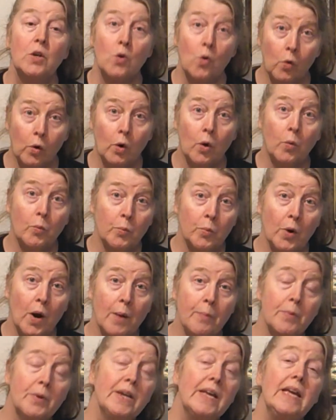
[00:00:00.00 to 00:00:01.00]
your own
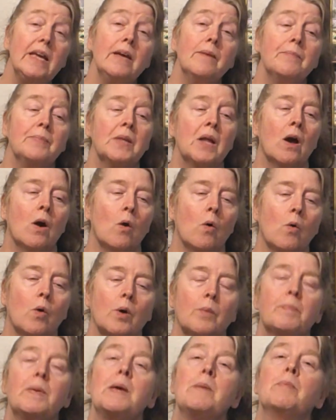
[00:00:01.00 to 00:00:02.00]
property or
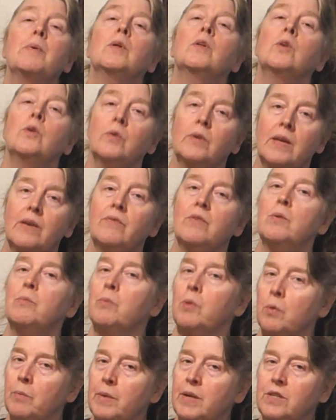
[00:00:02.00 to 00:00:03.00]
people who give you
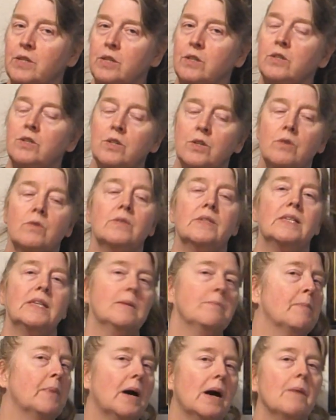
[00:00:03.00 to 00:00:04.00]
permission to
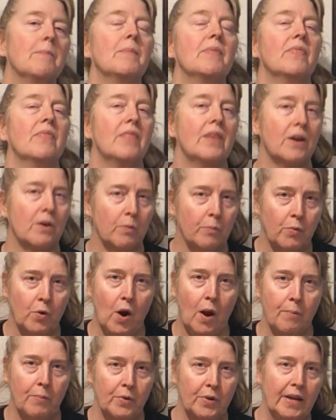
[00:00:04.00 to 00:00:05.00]
seed bomb their
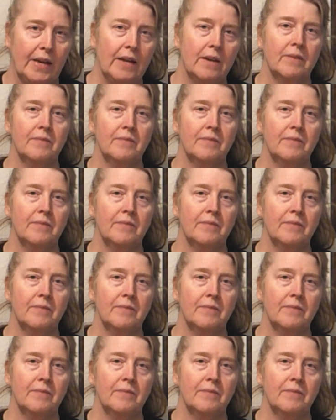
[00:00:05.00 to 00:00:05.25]
property.